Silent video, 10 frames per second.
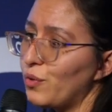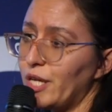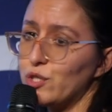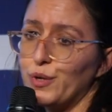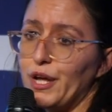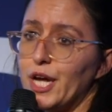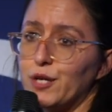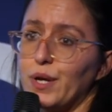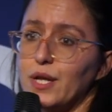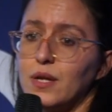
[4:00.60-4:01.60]
that we're
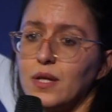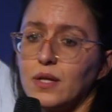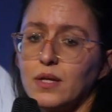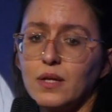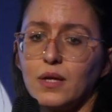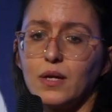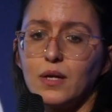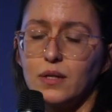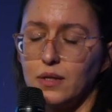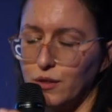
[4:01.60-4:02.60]
hearing
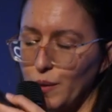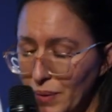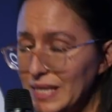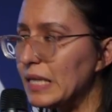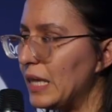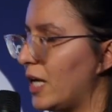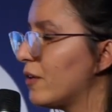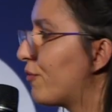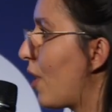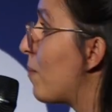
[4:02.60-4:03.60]
repeatedly from